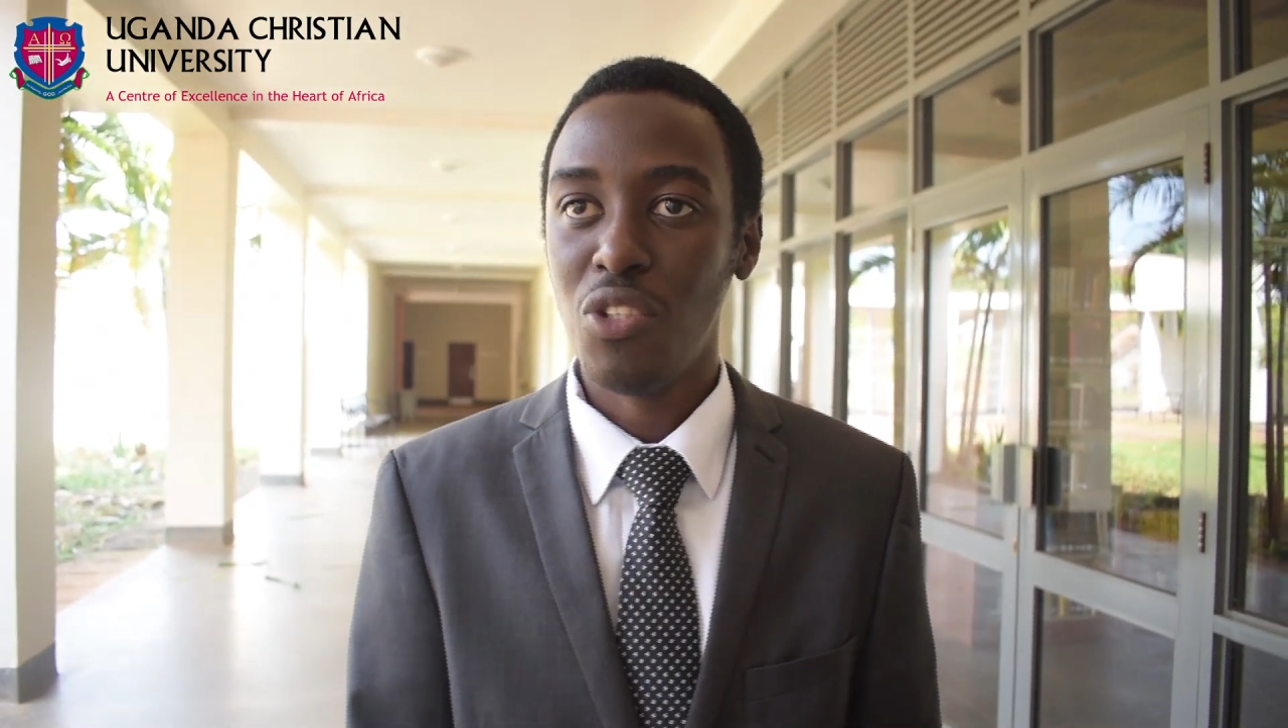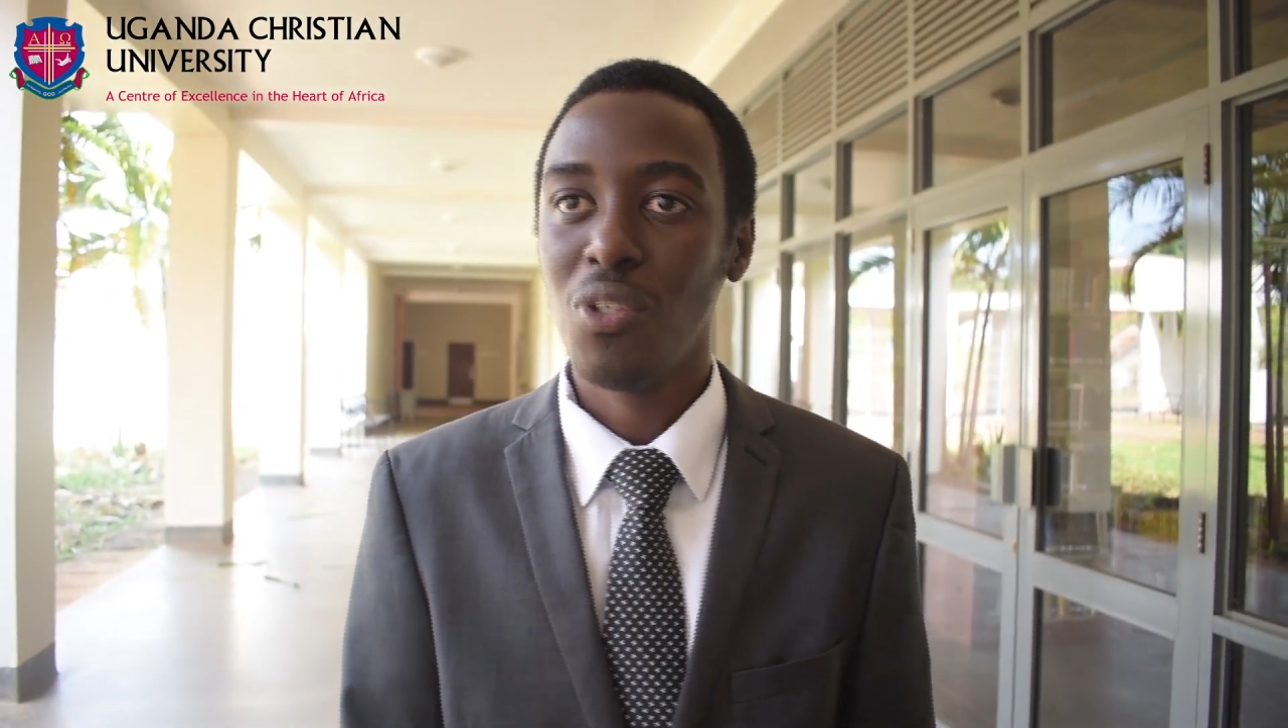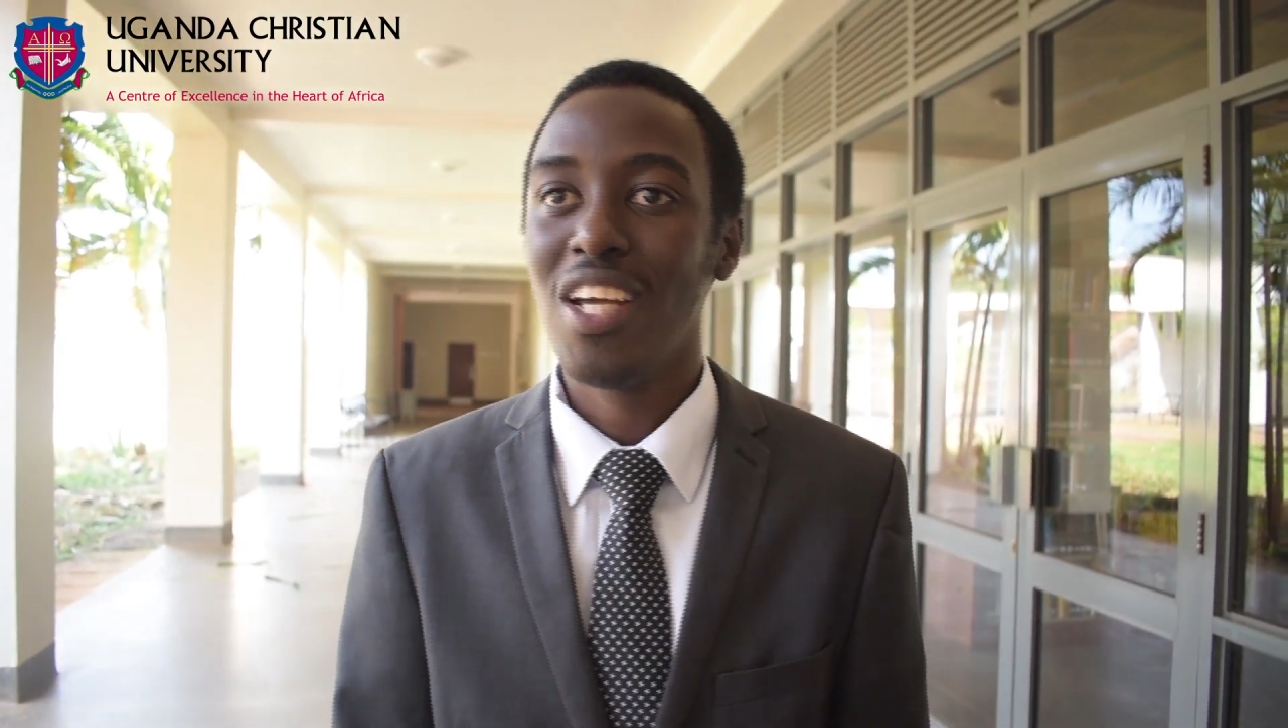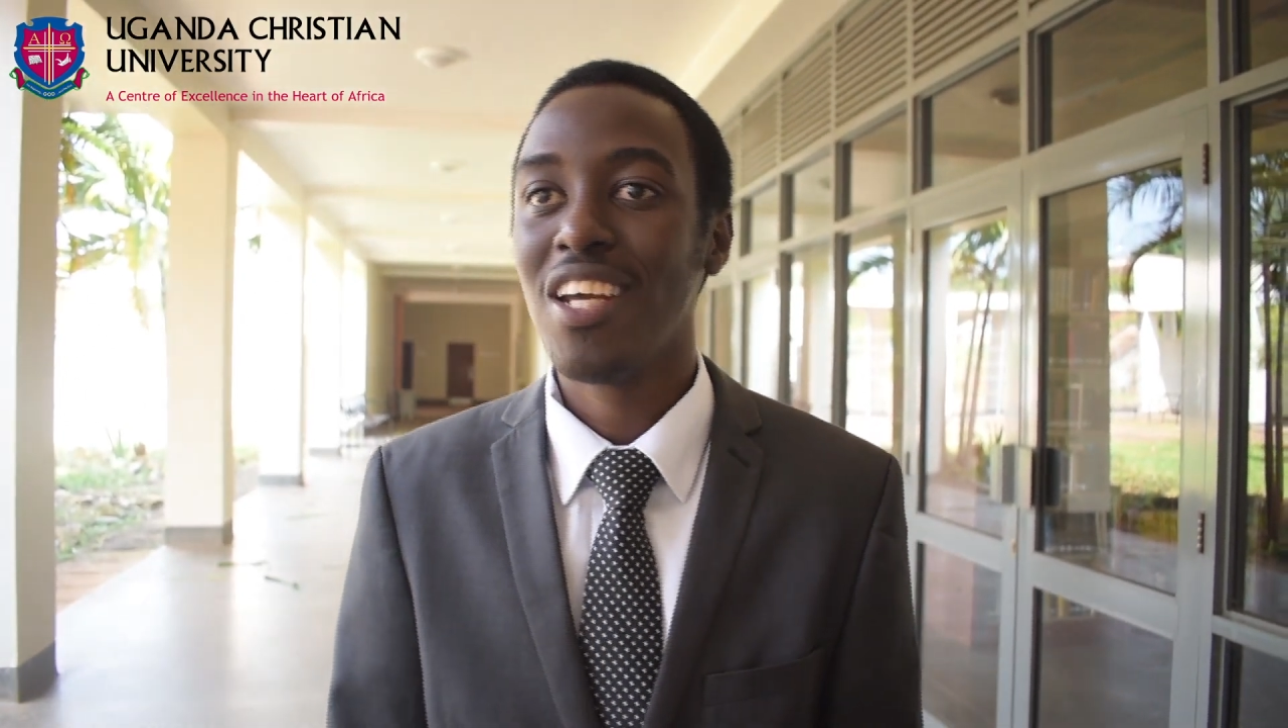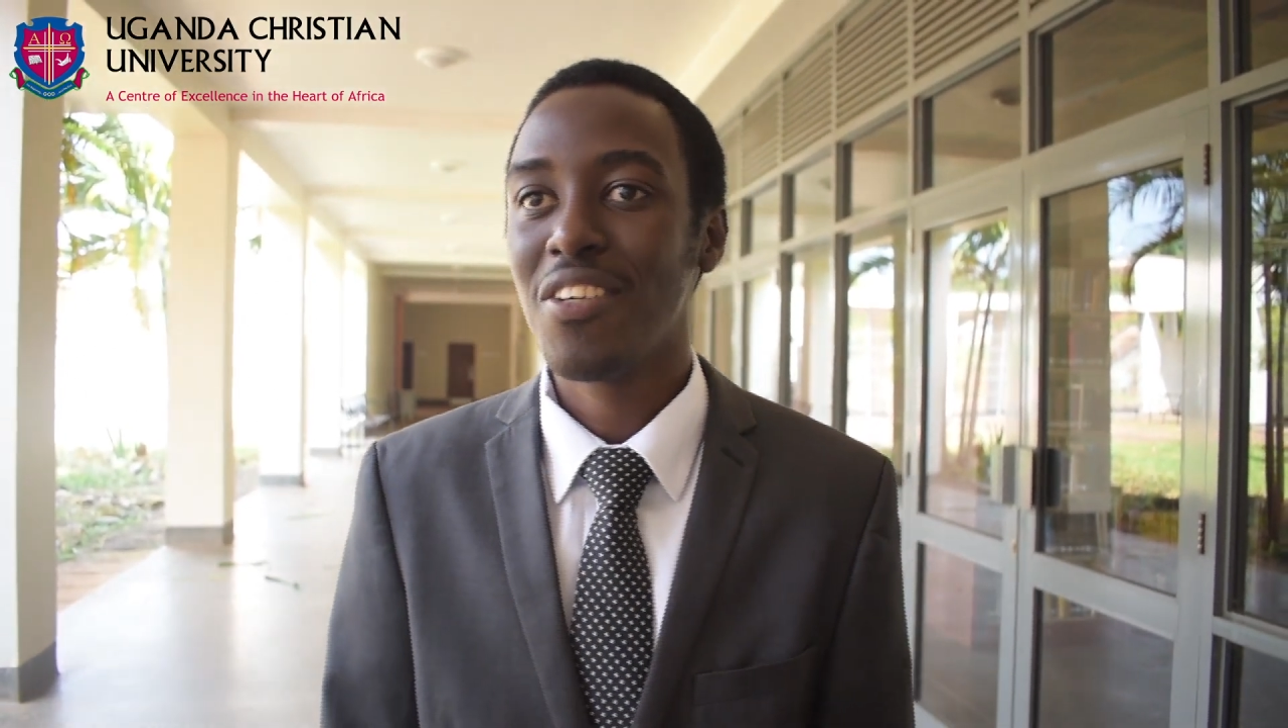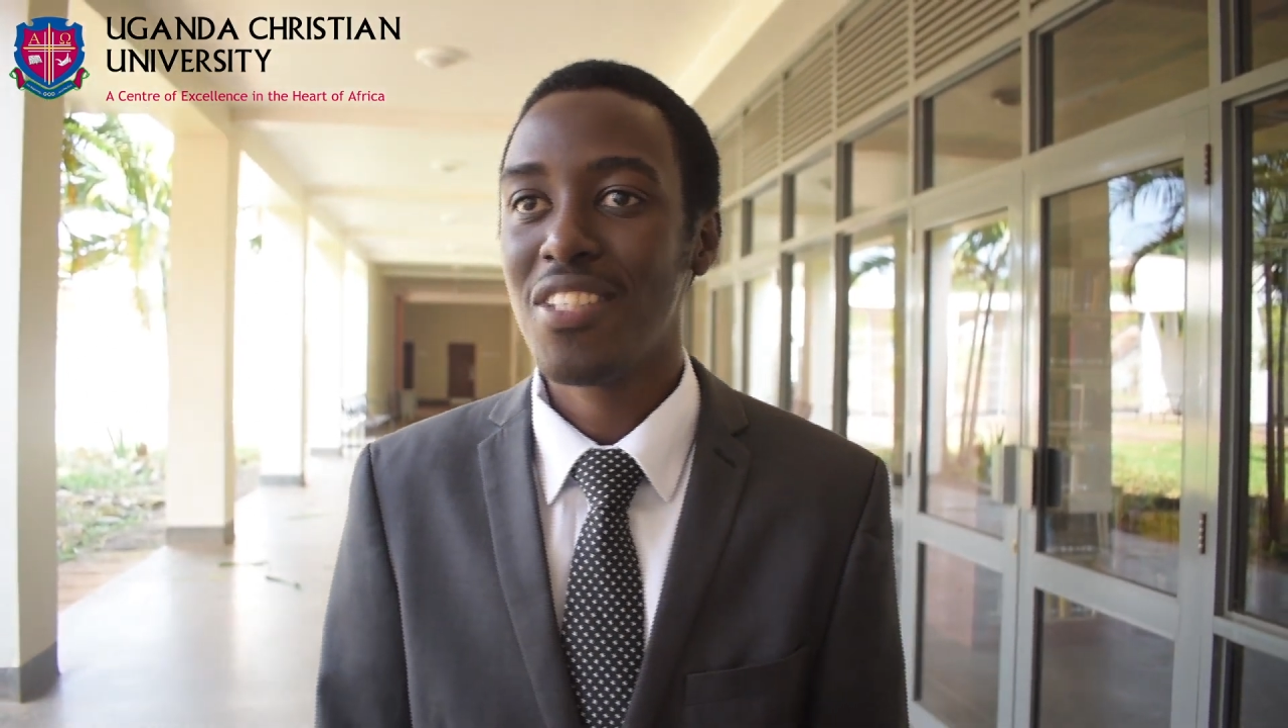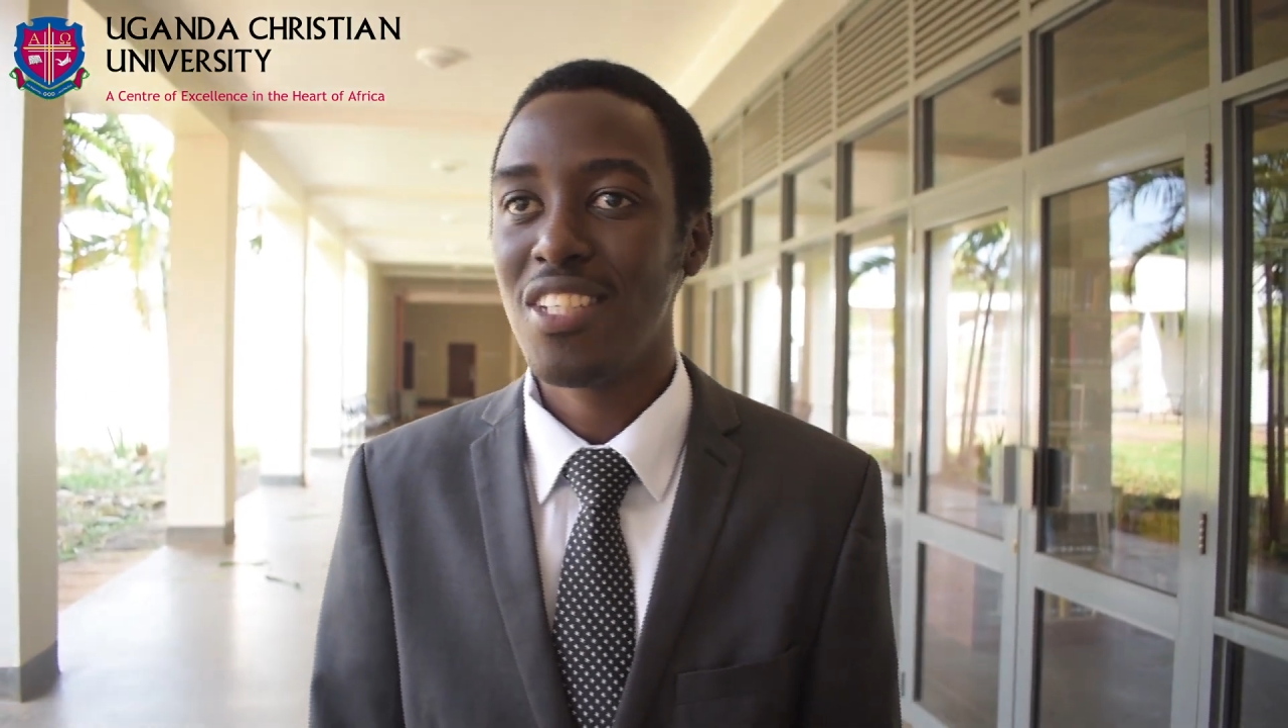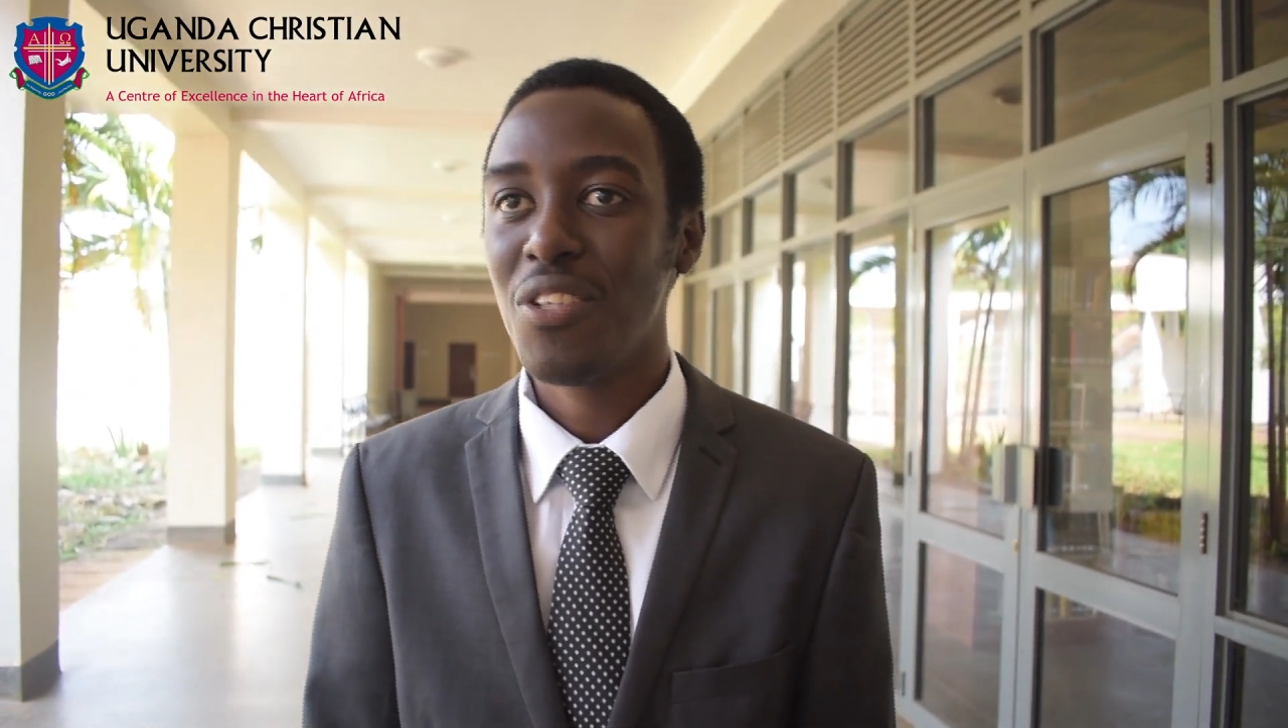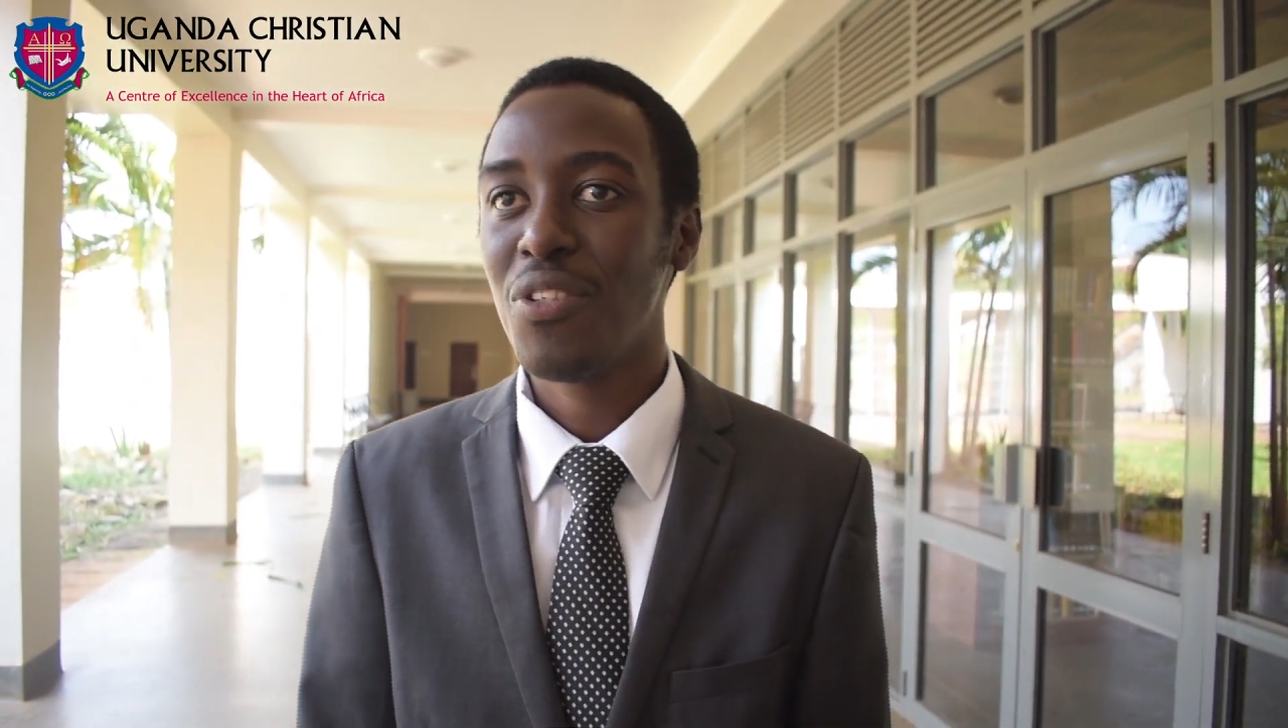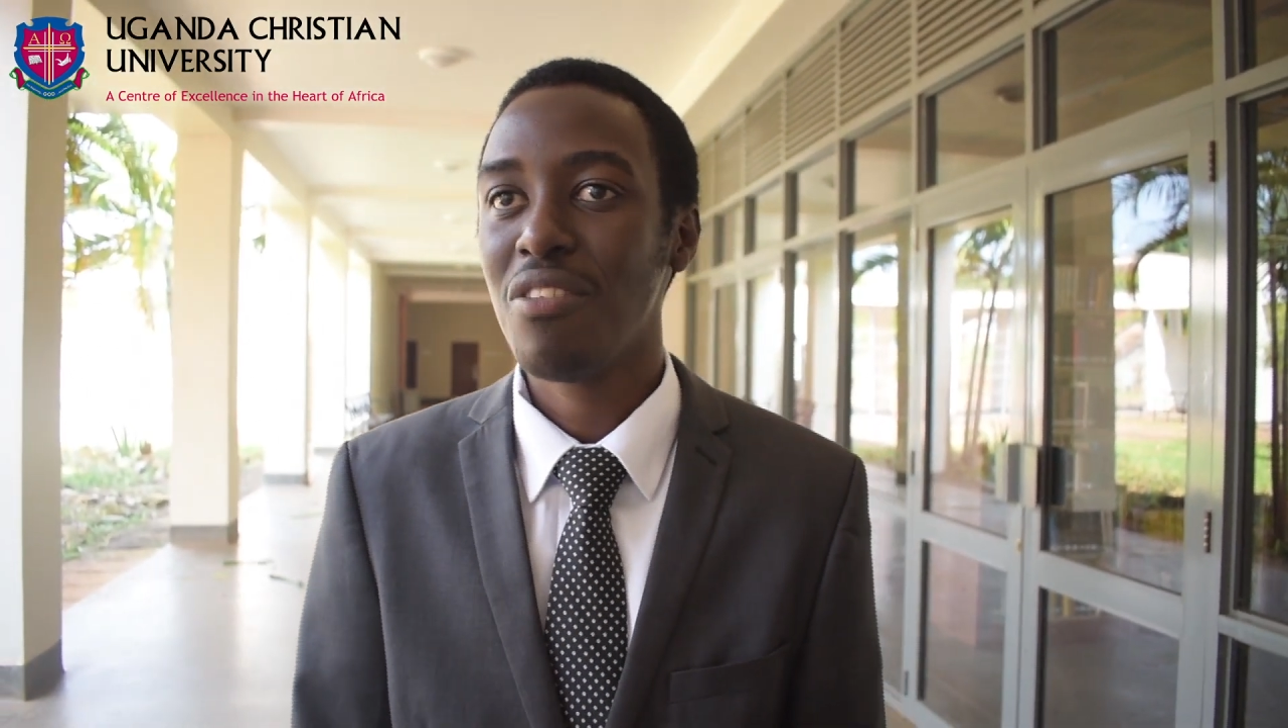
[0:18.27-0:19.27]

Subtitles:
at Uganda Christian